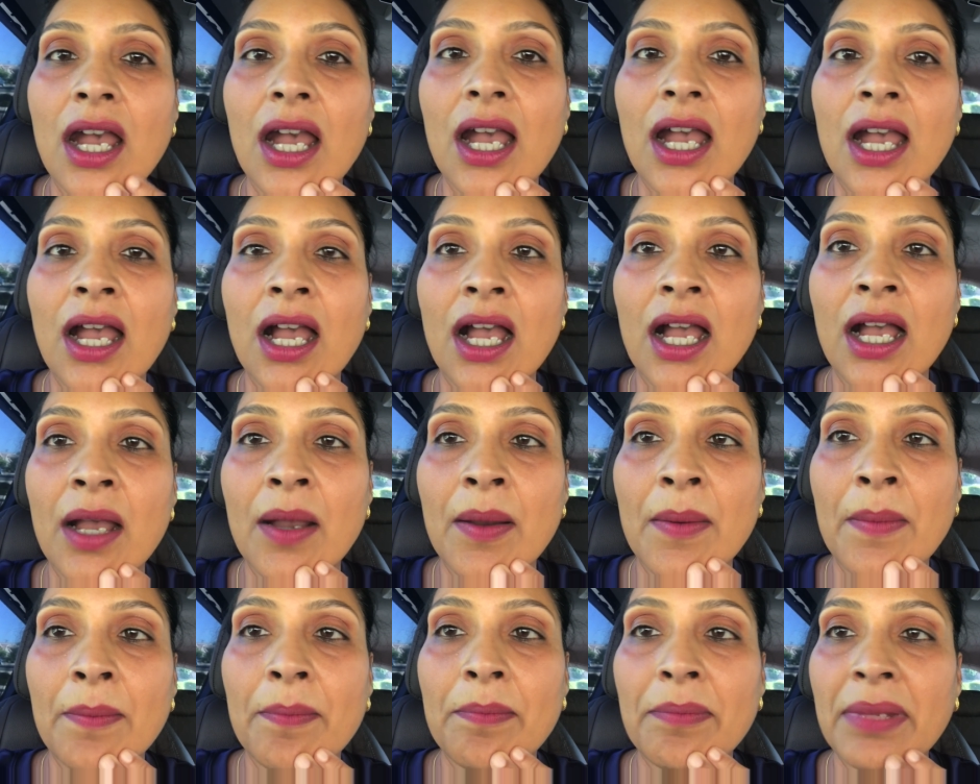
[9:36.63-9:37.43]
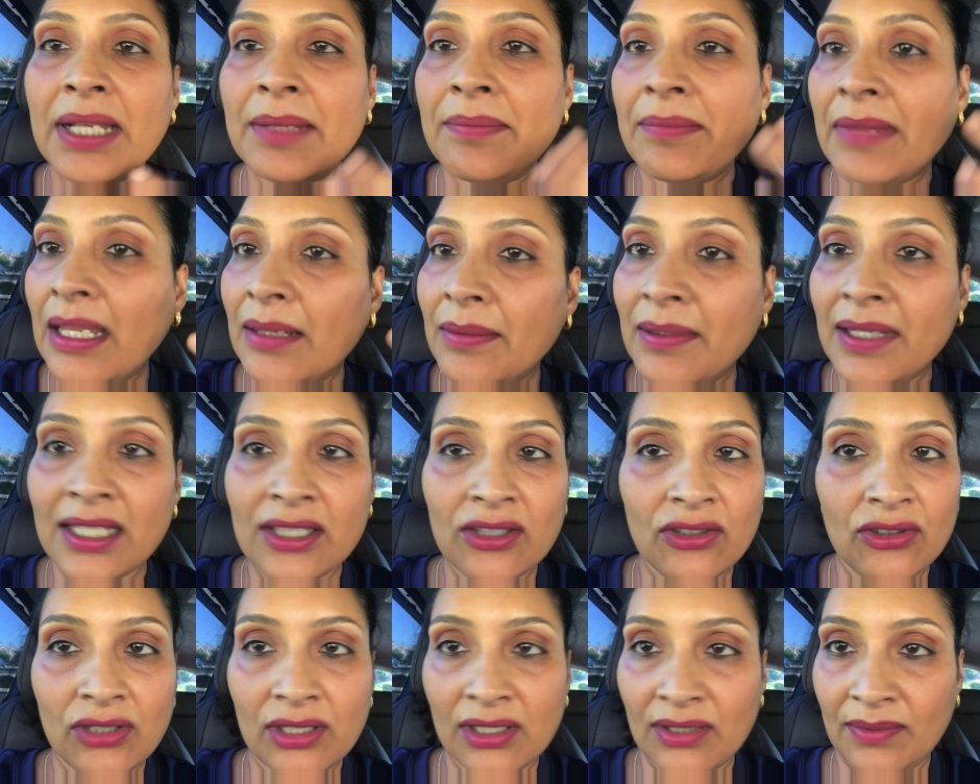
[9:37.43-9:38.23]
but maybe
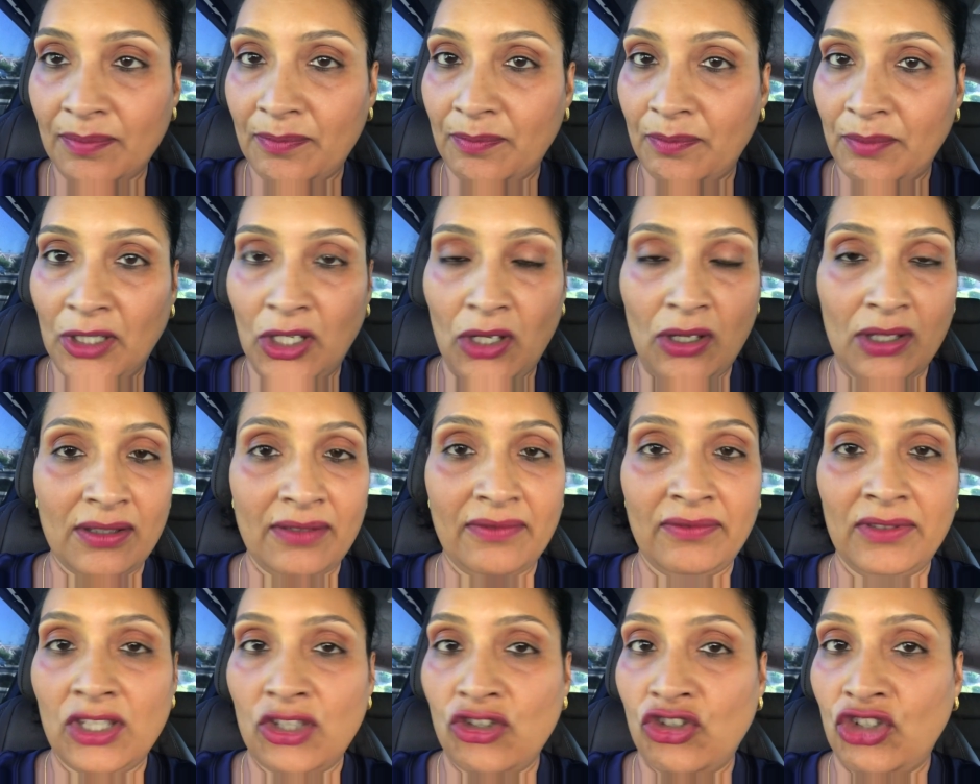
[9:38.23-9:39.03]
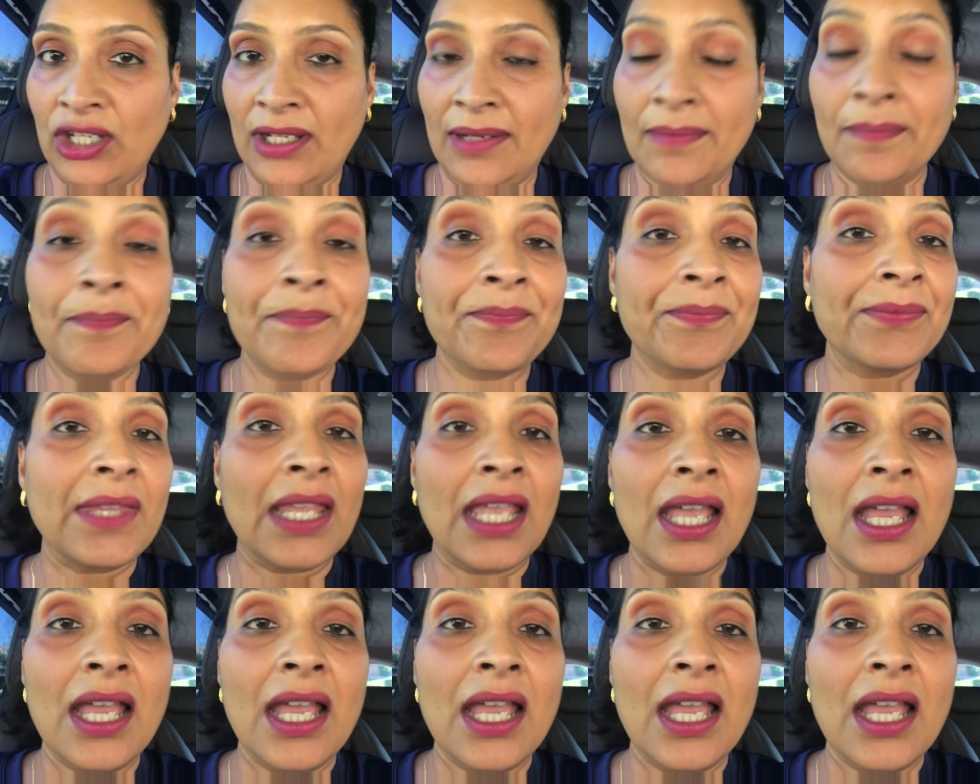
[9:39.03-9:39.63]
it's just because of the gym.